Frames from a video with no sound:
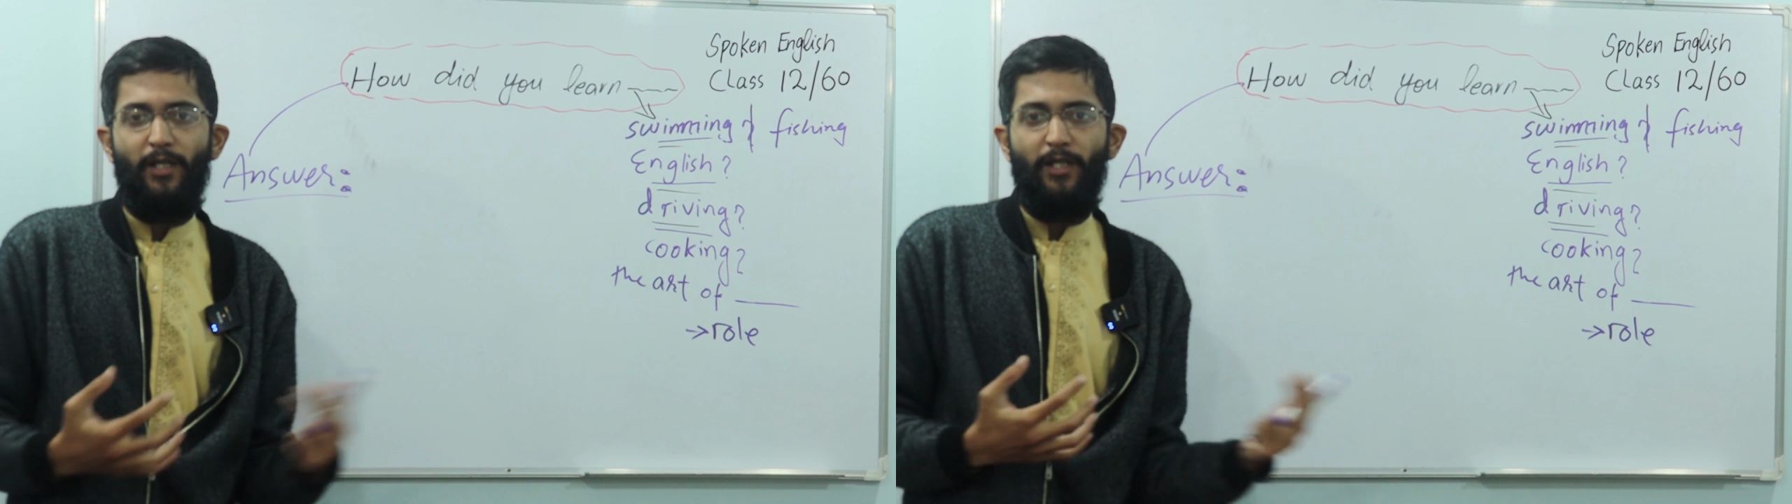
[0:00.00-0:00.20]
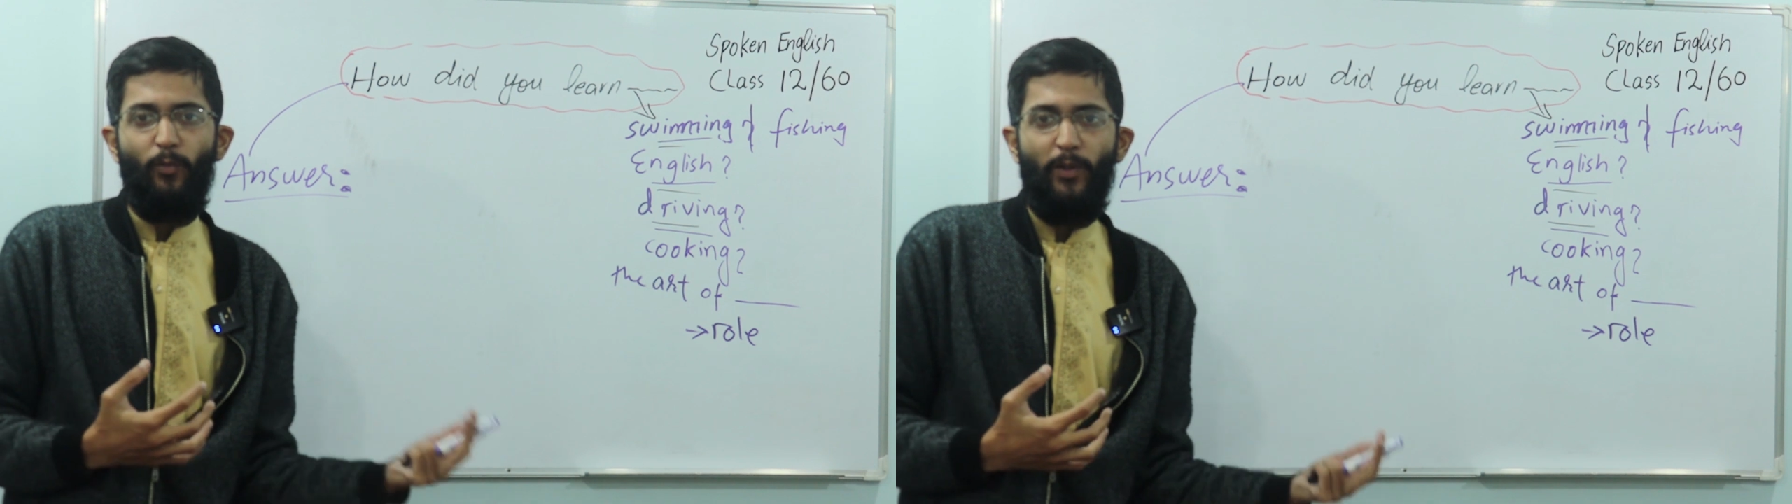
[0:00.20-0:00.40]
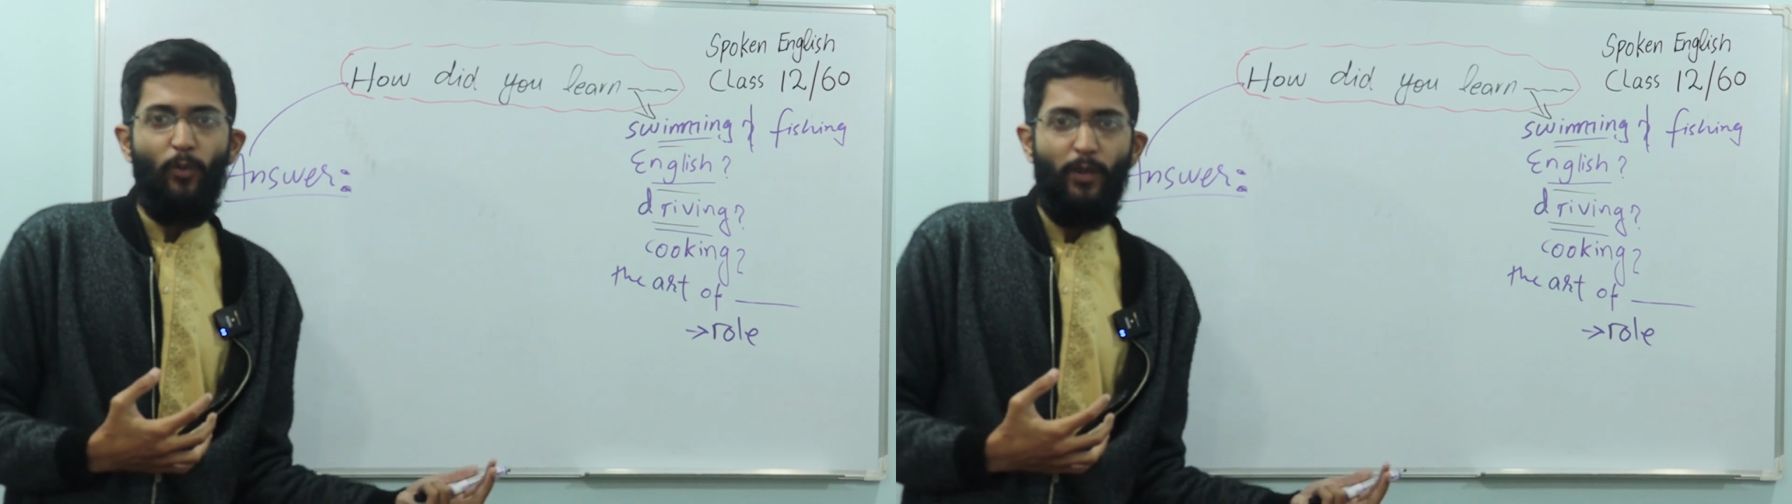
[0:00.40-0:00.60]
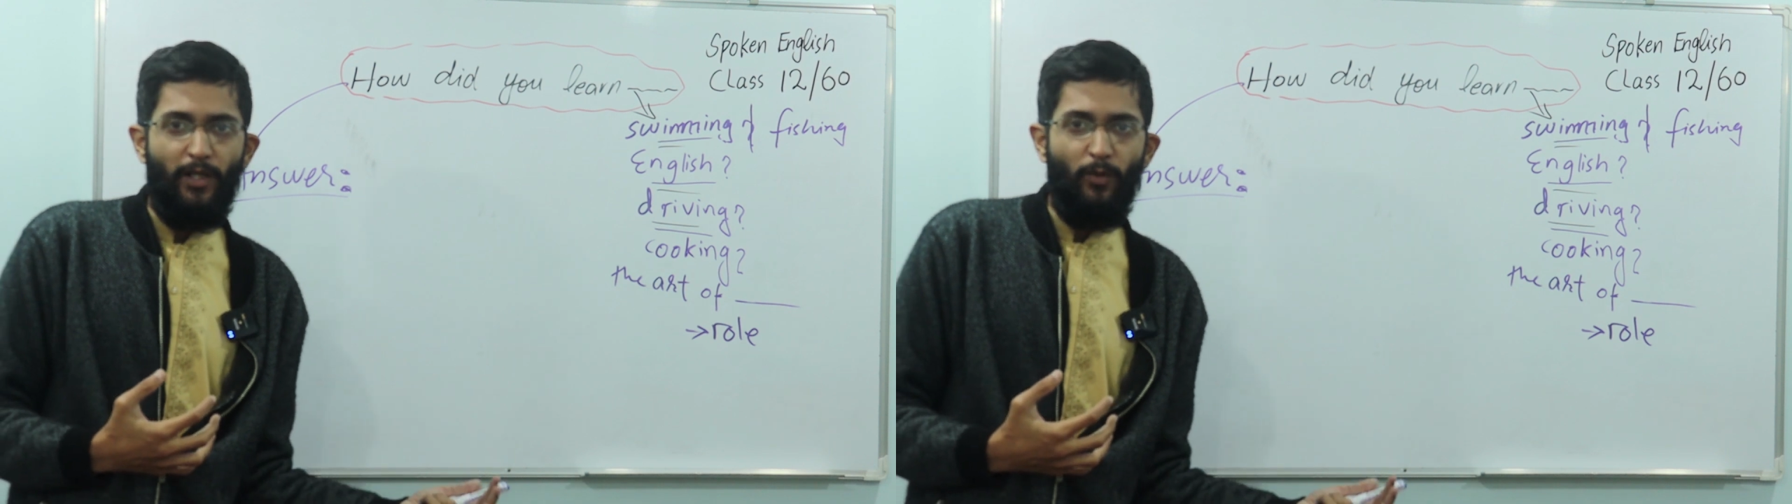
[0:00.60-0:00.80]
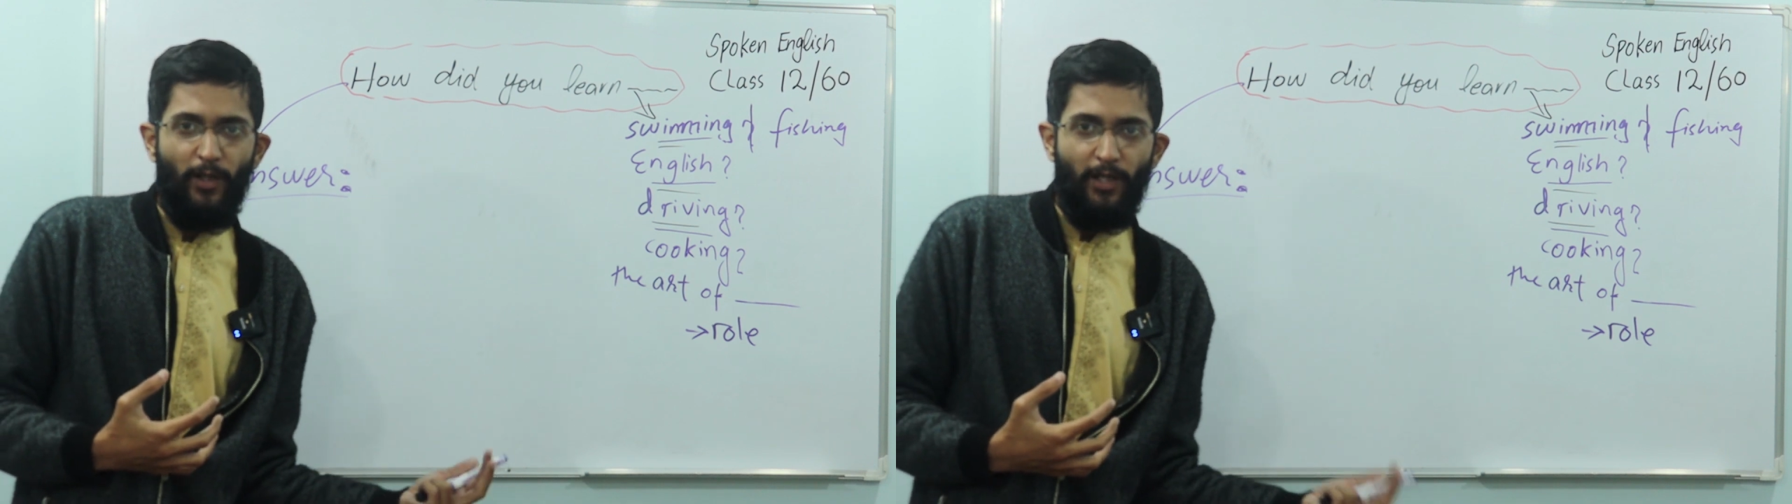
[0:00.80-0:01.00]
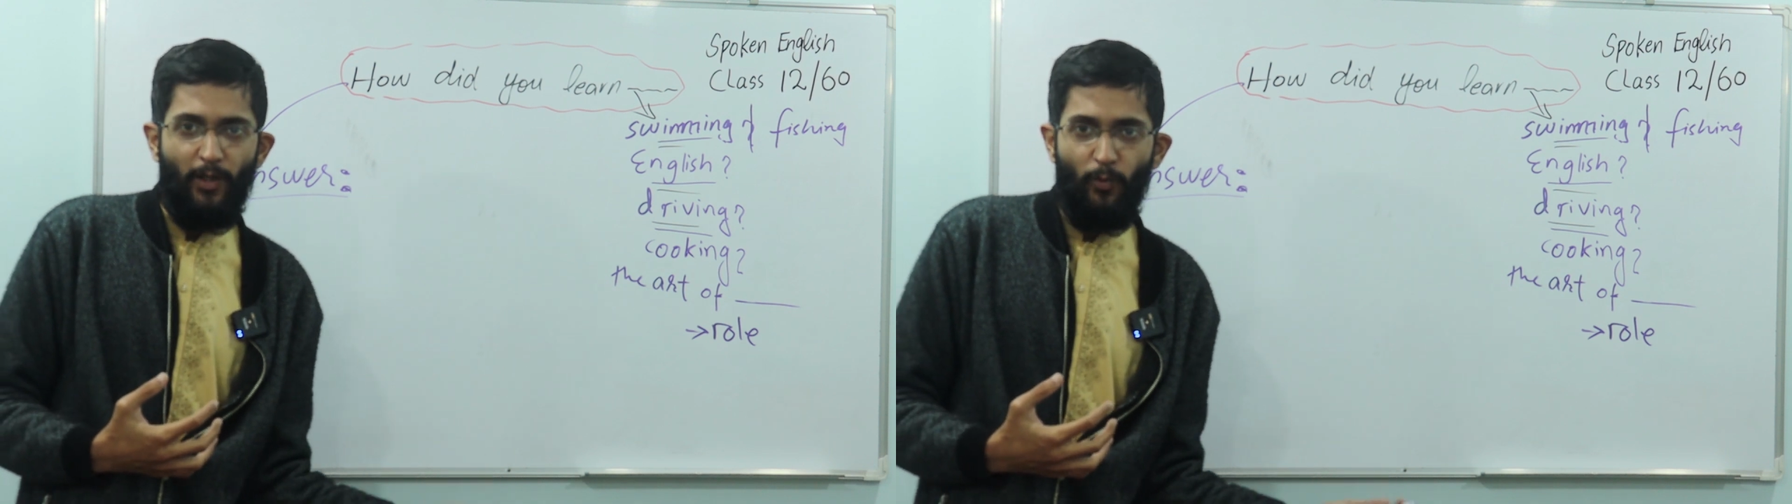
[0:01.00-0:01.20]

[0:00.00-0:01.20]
while I